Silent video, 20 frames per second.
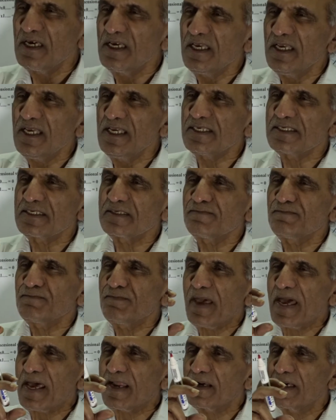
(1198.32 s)
is
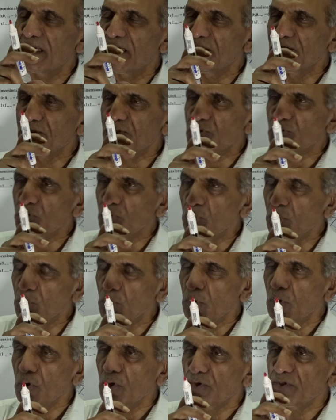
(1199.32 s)
parallel to
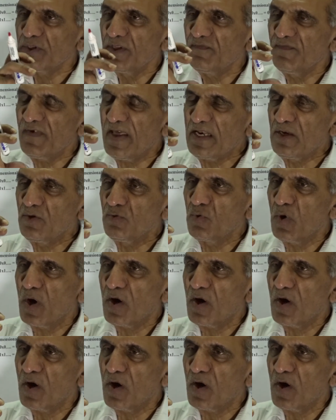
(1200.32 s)
the value